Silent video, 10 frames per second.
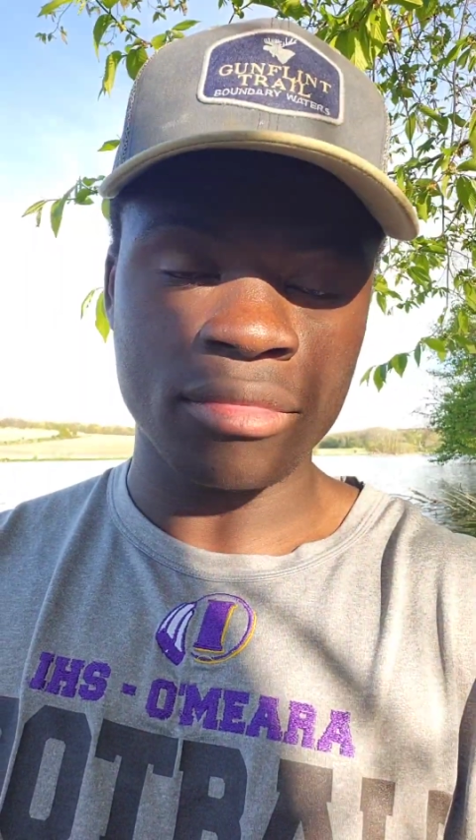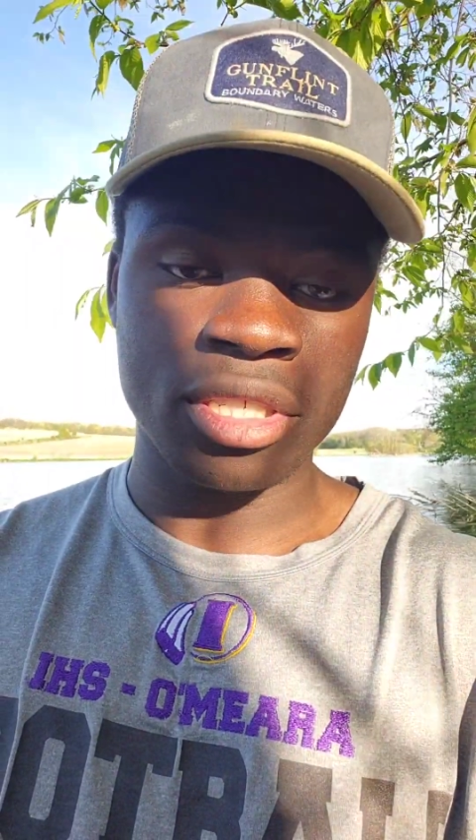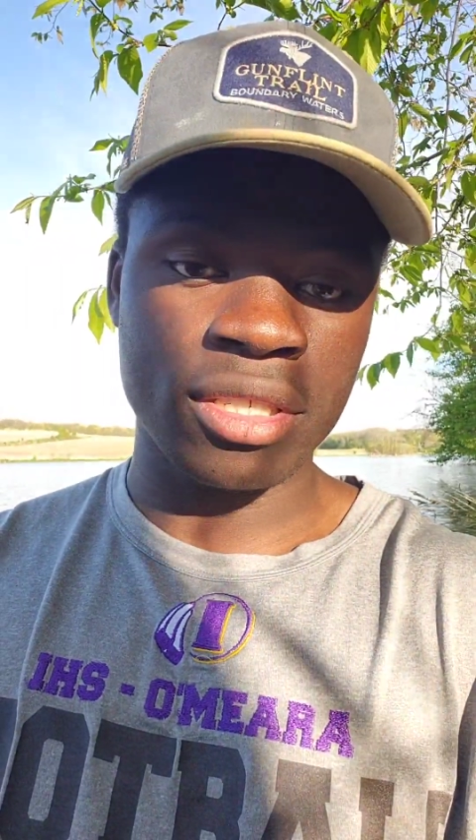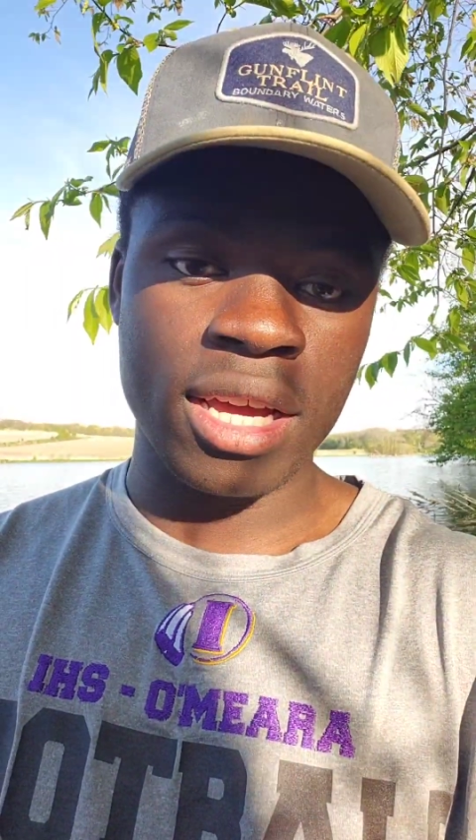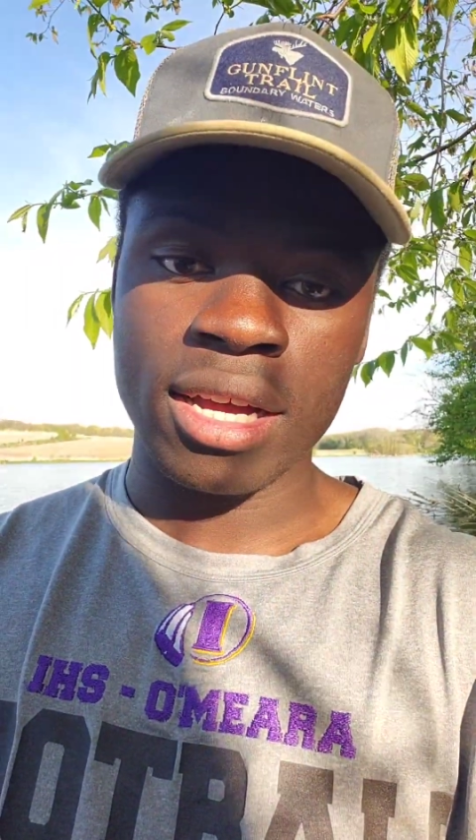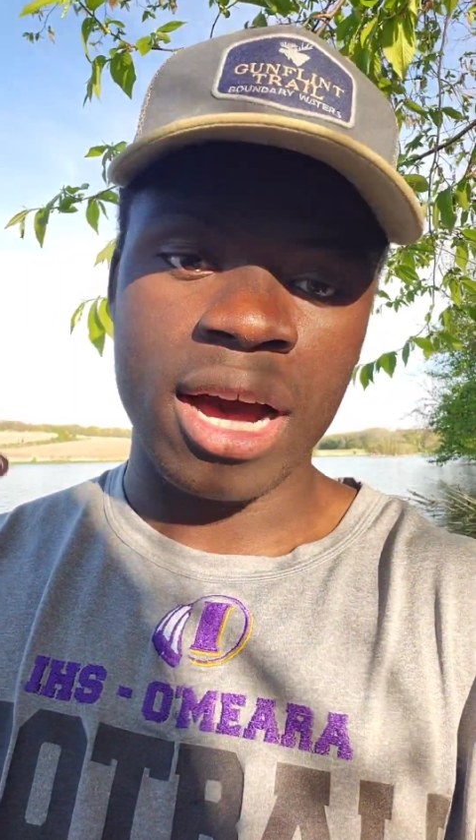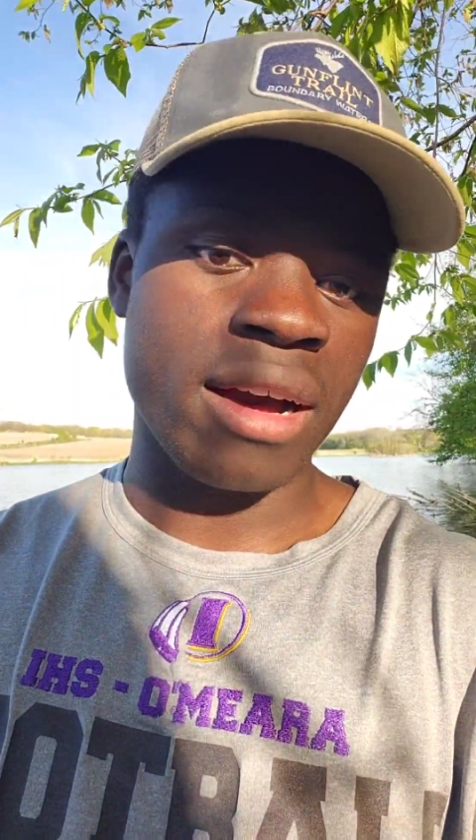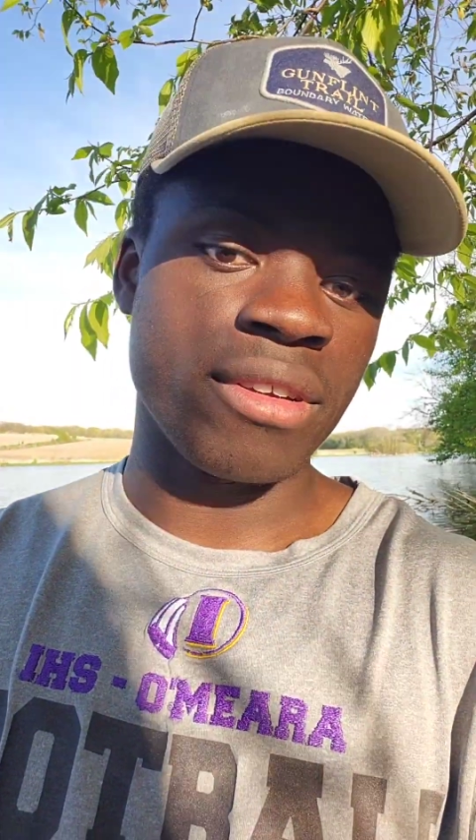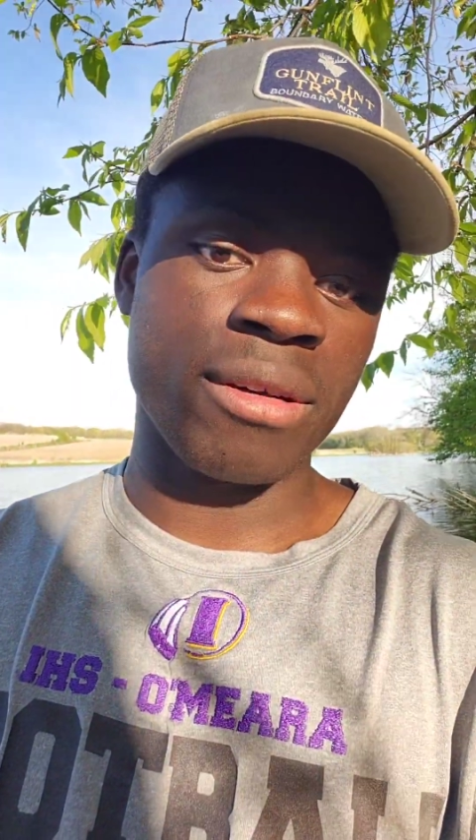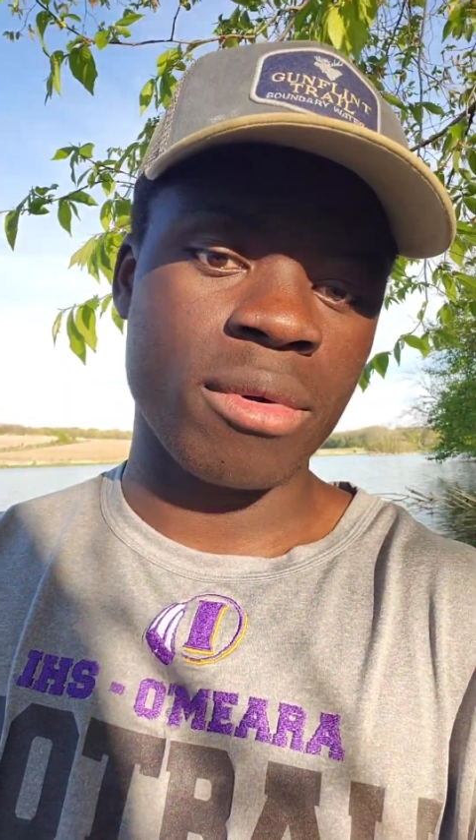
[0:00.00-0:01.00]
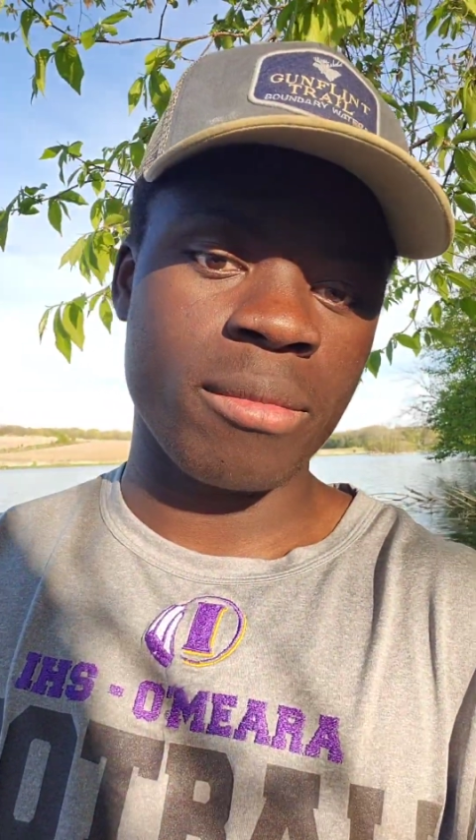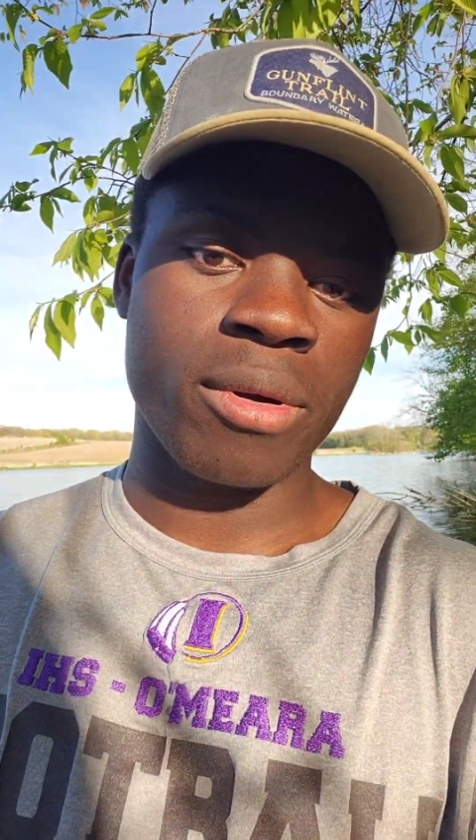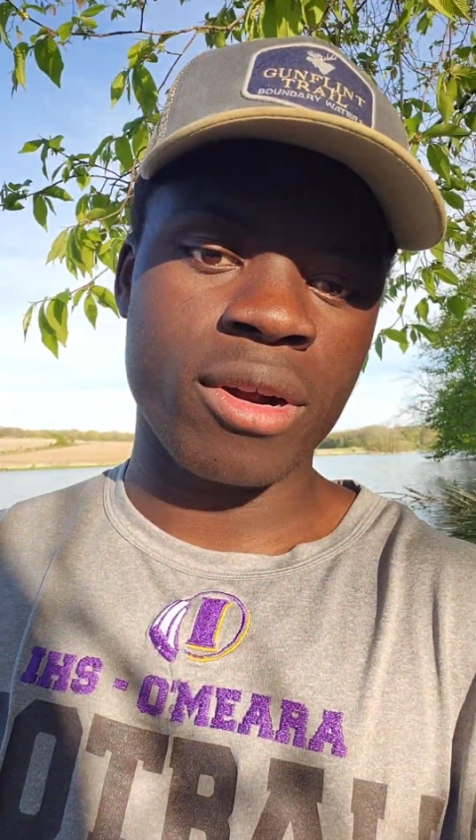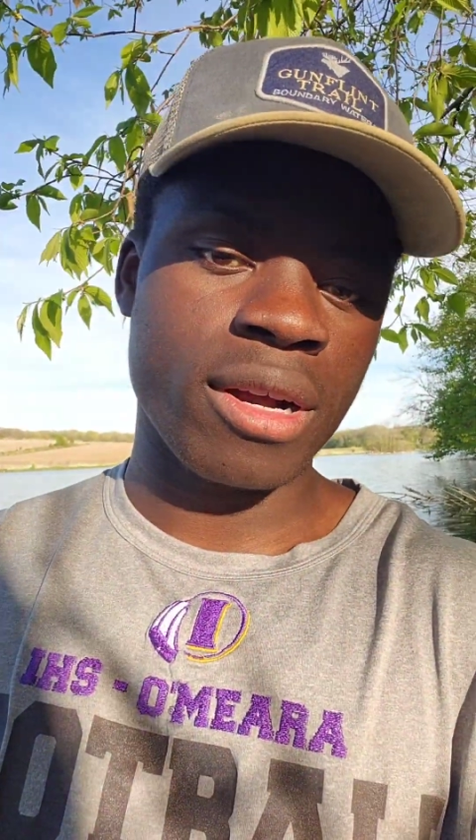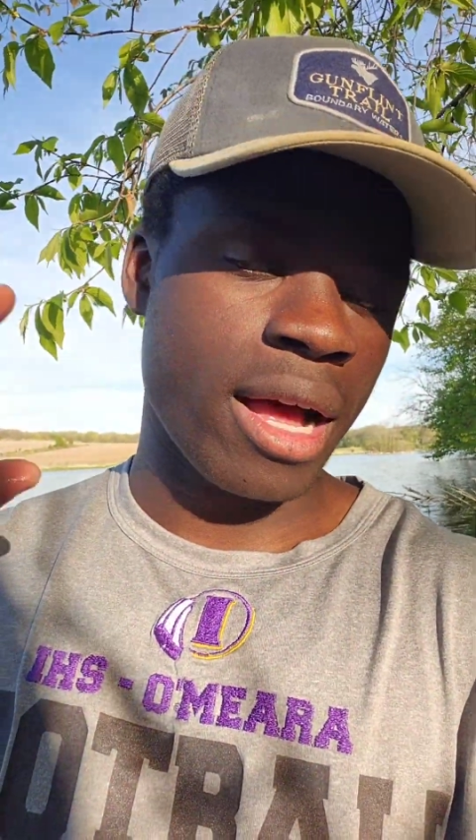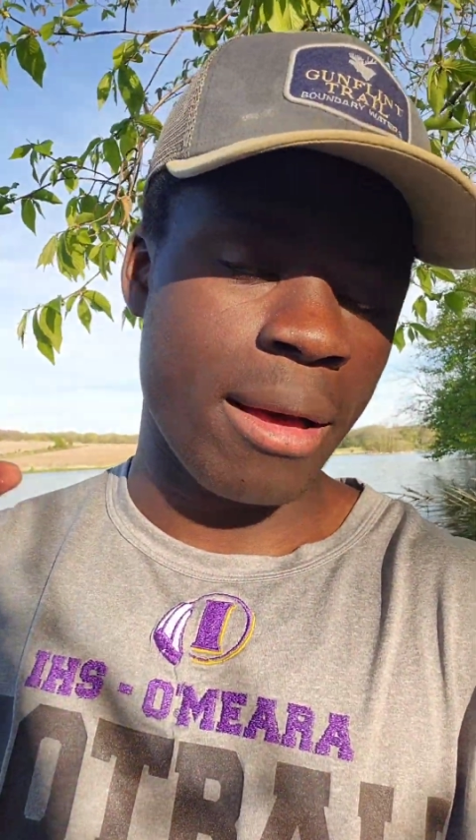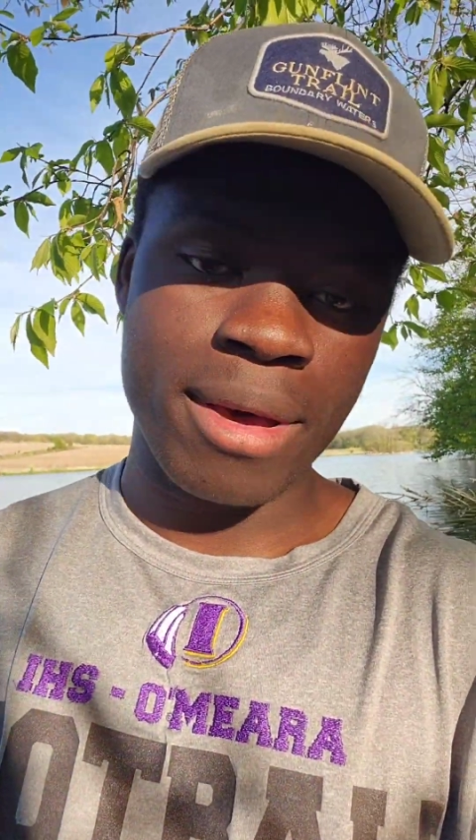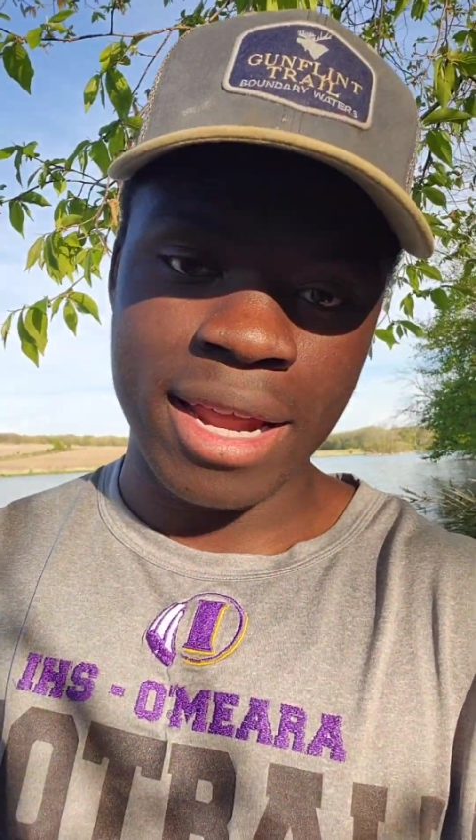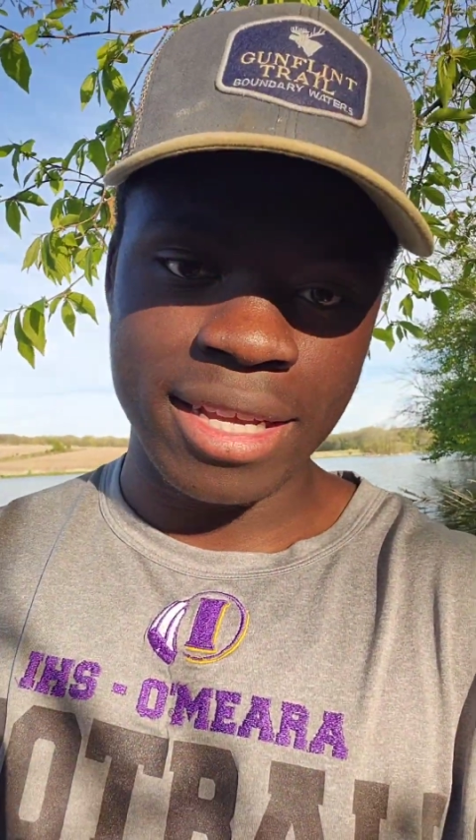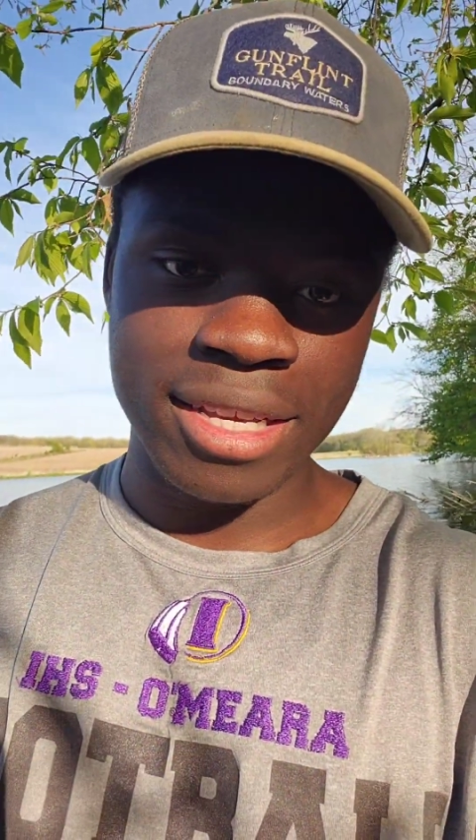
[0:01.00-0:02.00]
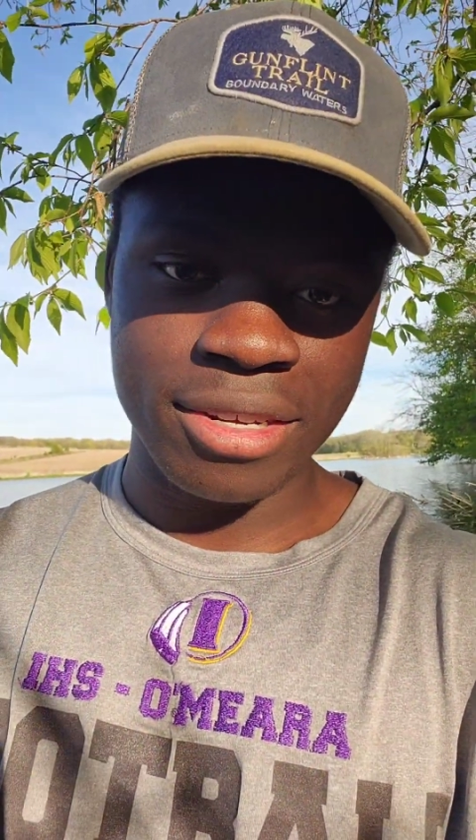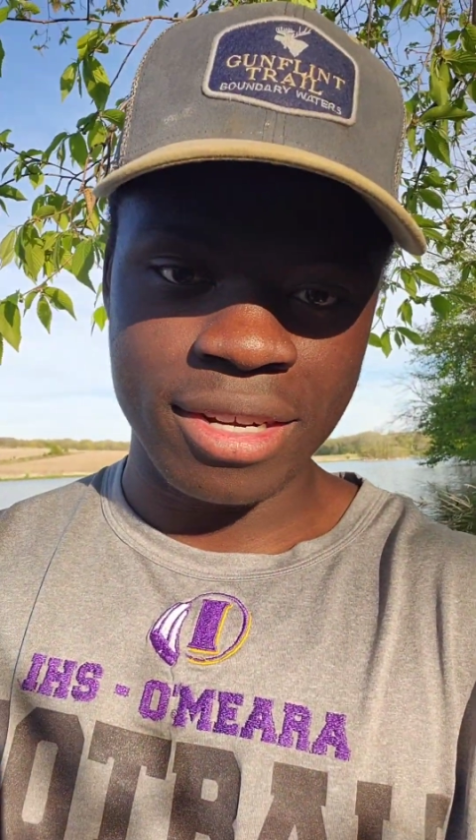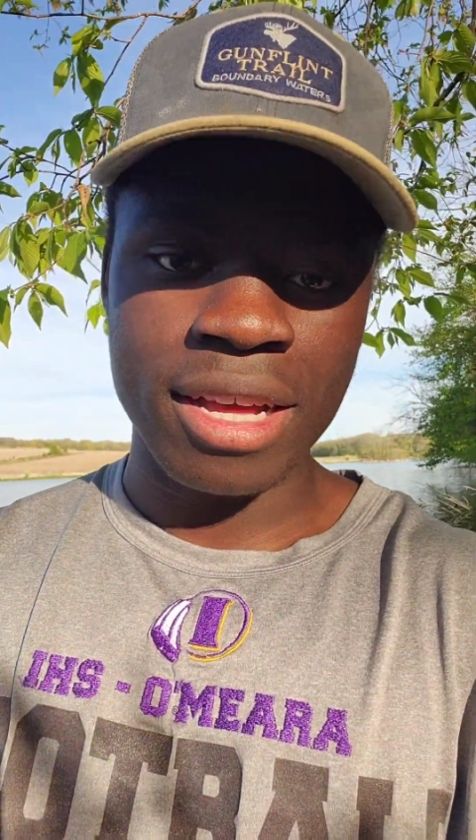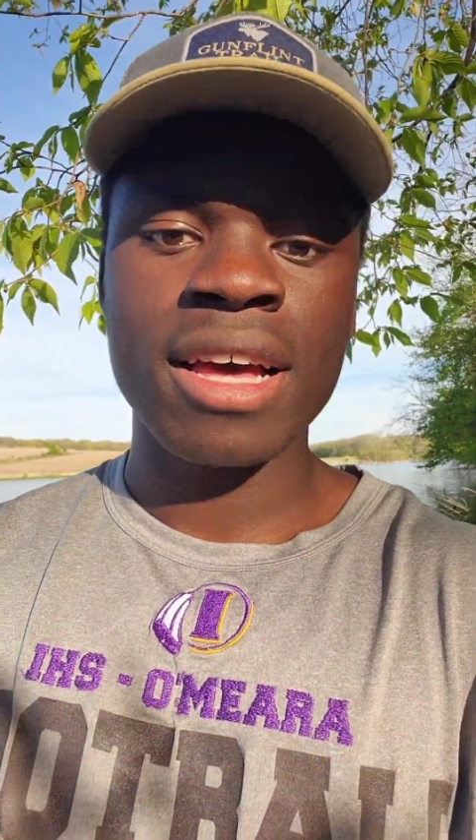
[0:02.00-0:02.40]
She's like, I've done my part, I'm out of here.